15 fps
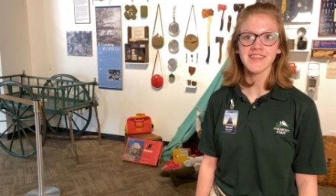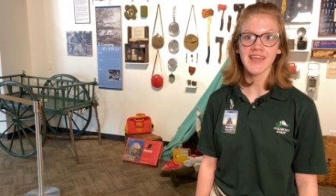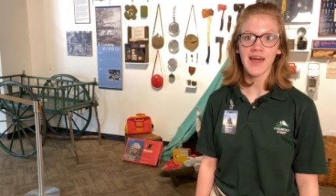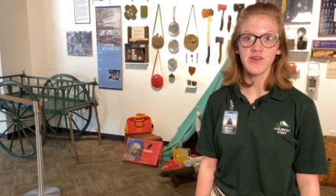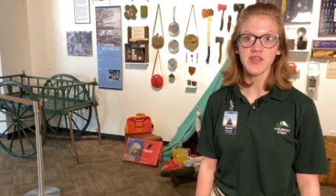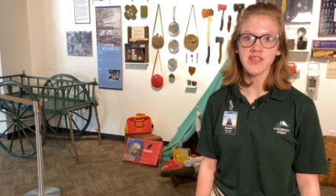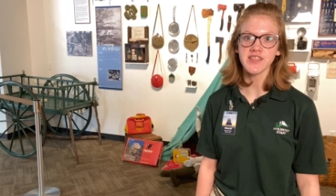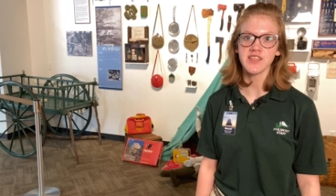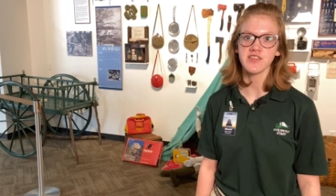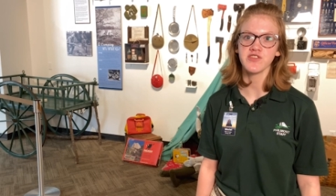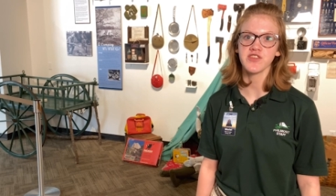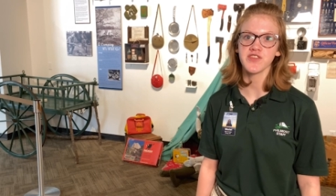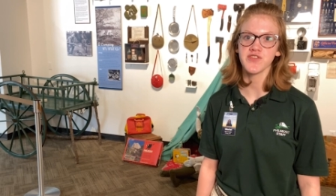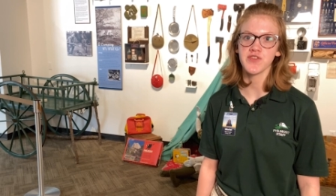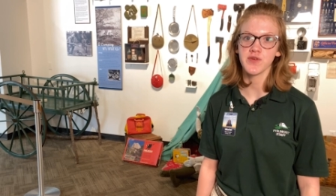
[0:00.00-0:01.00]
Scouting
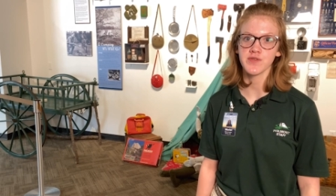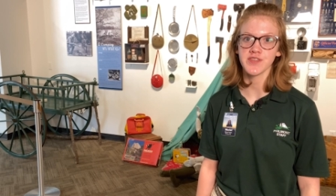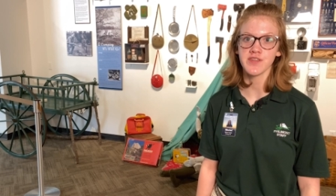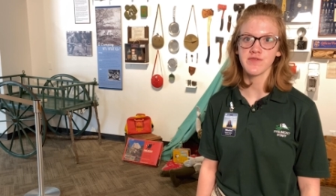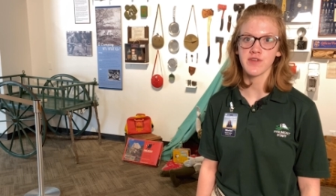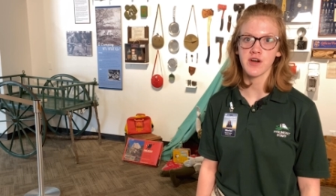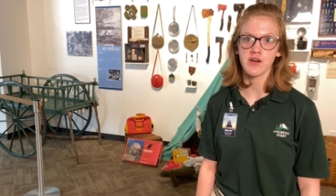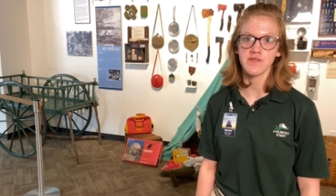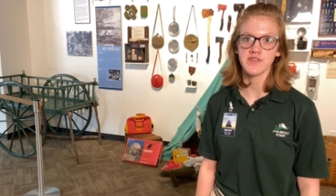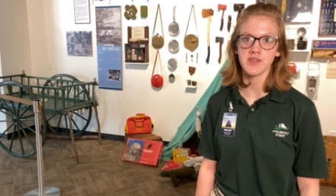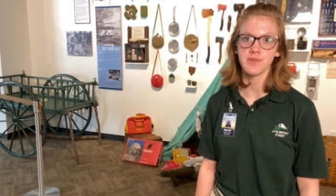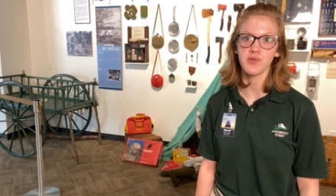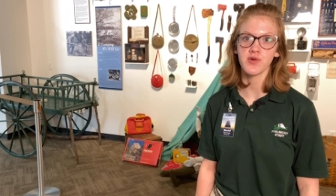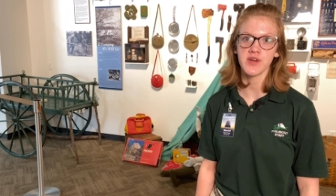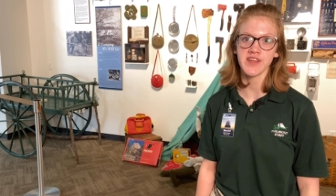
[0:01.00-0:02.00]
teaches those involved
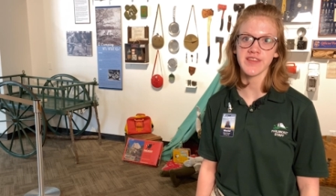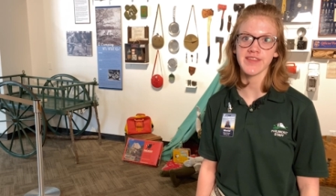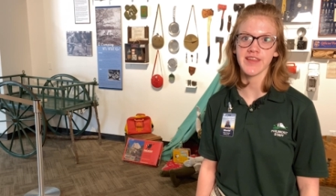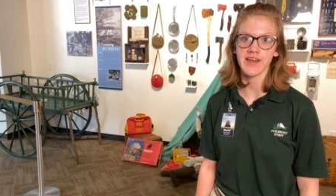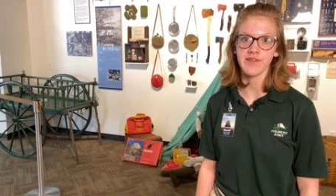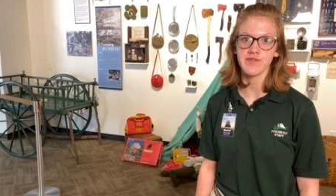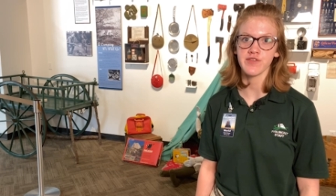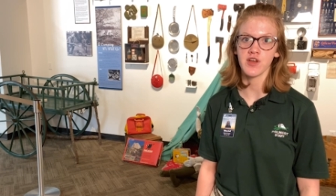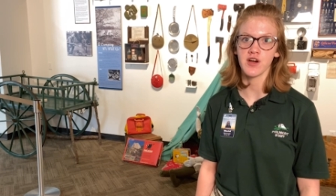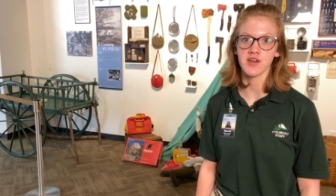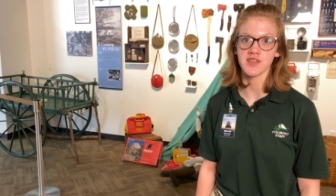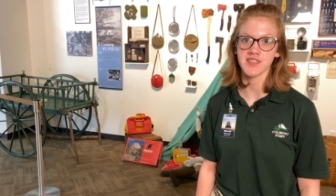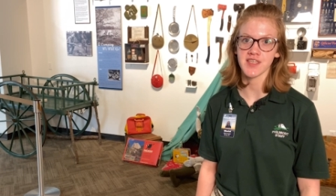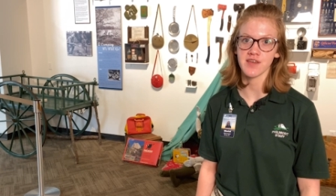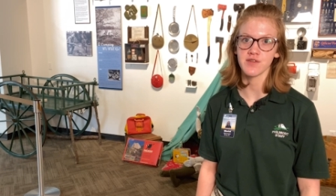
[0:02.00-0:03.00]
important
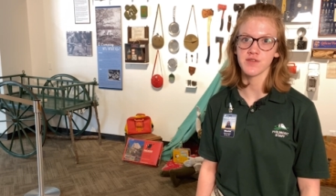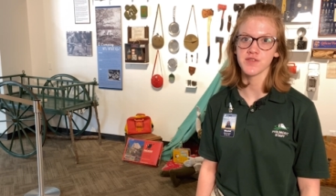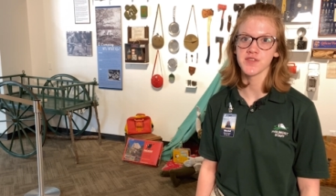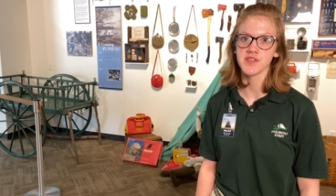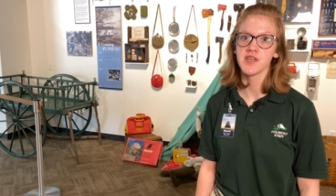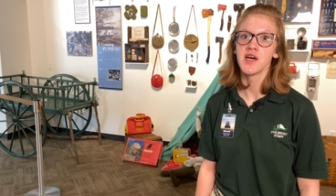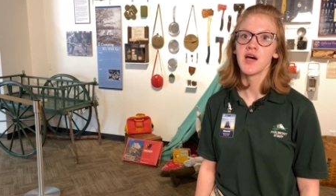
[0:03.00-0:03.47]
lifelong skills.